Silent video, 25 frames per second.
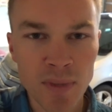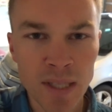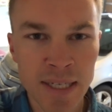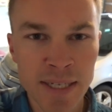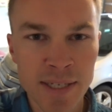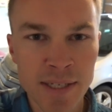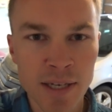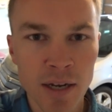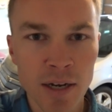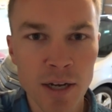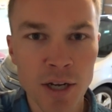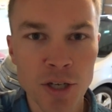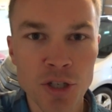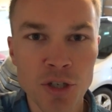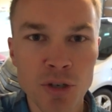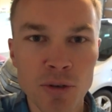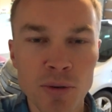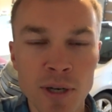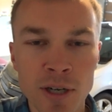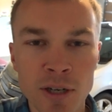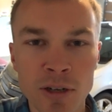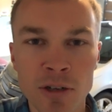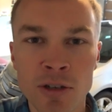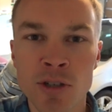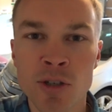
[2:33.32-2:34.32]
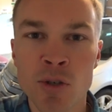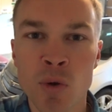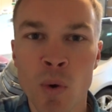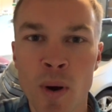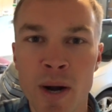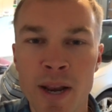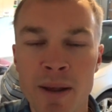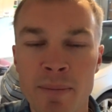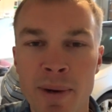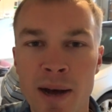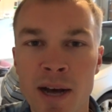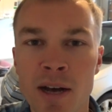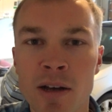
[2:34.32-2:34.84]
He's got a
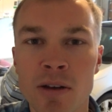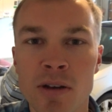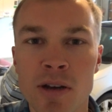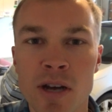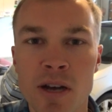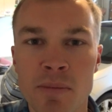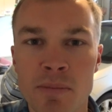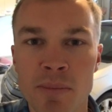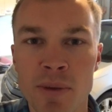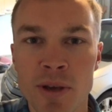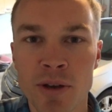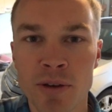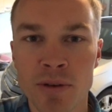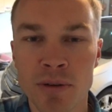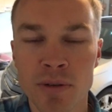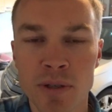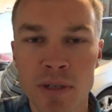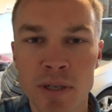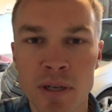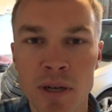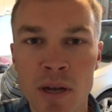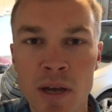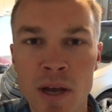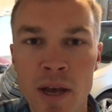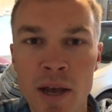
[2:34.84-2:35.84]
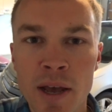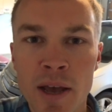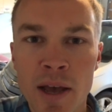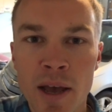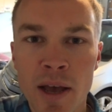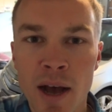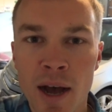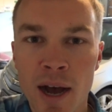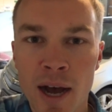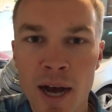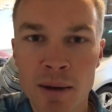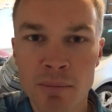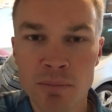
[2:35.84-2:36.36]
220-mile commute,
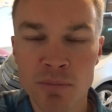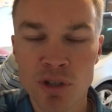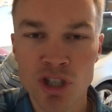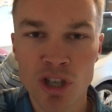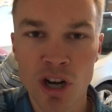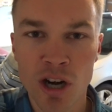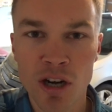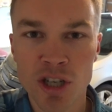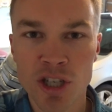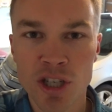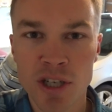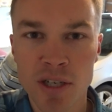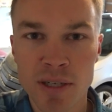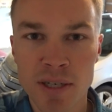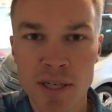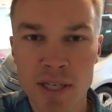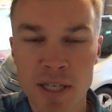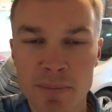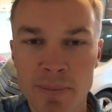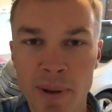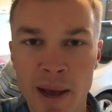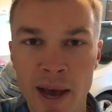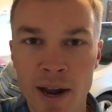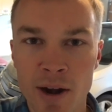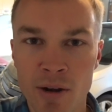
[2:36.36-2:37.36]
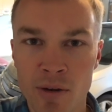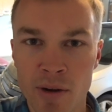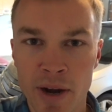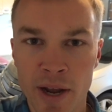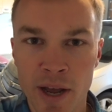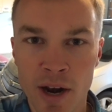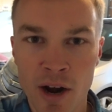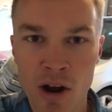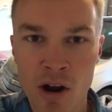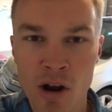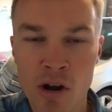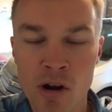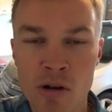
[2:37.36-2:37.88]
charges his battery
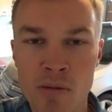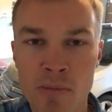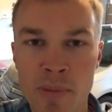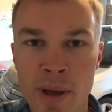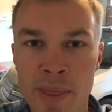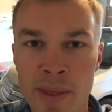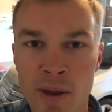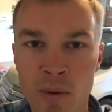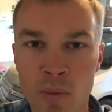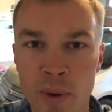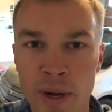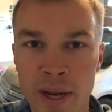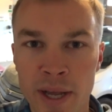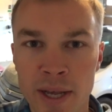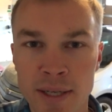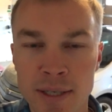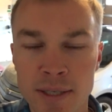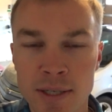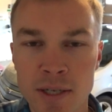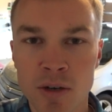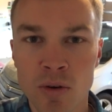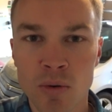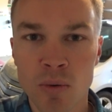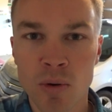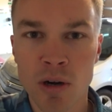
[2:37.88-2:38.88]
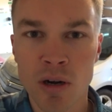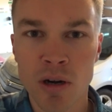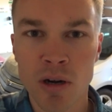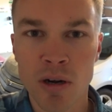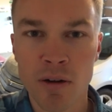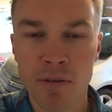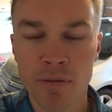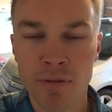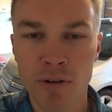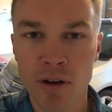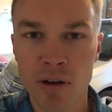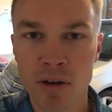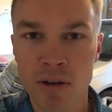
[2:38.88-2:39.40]
at home, and then when he gets to
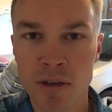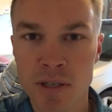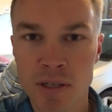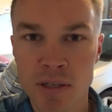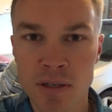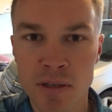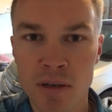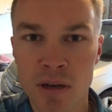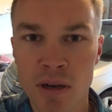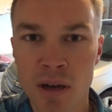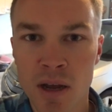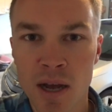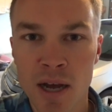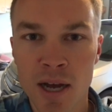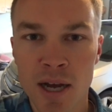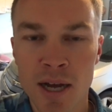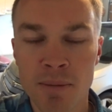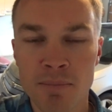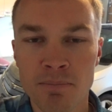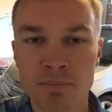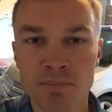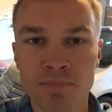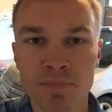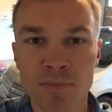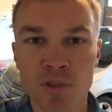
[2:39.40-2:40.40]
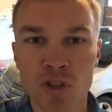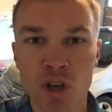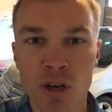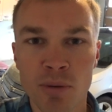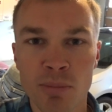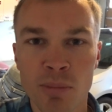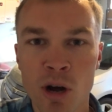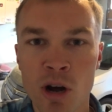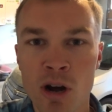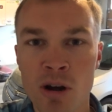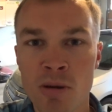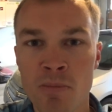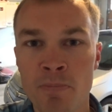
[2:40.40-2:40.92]
work for his
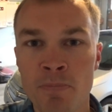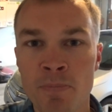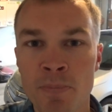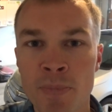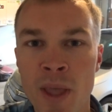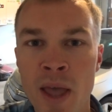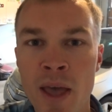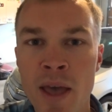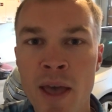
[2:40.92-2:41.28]
trip home.